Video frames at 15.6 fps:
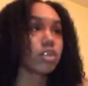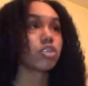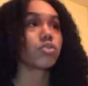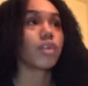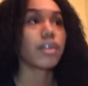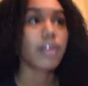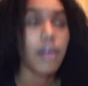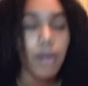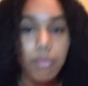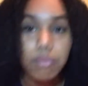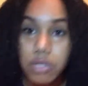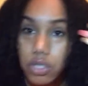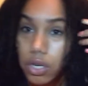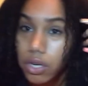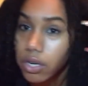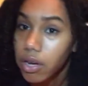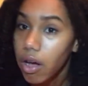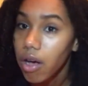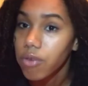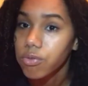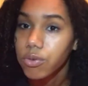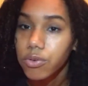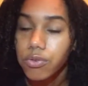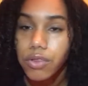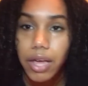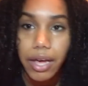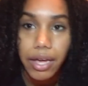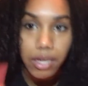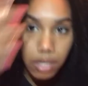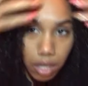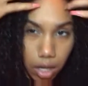So right now I'm starting off with
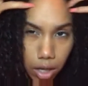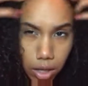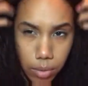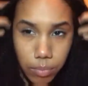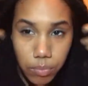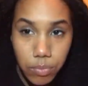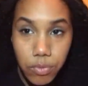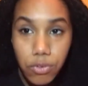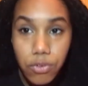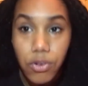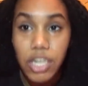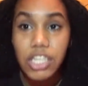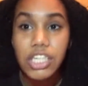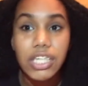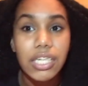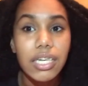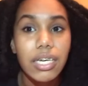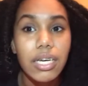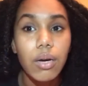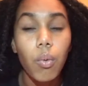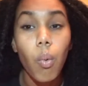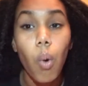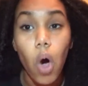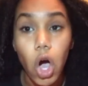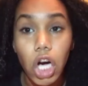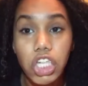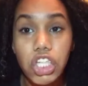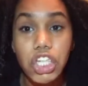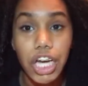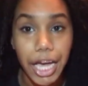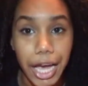like freshly
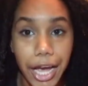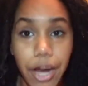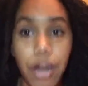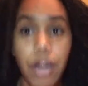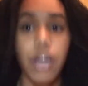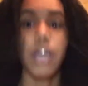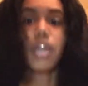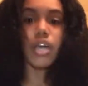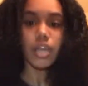washed hair,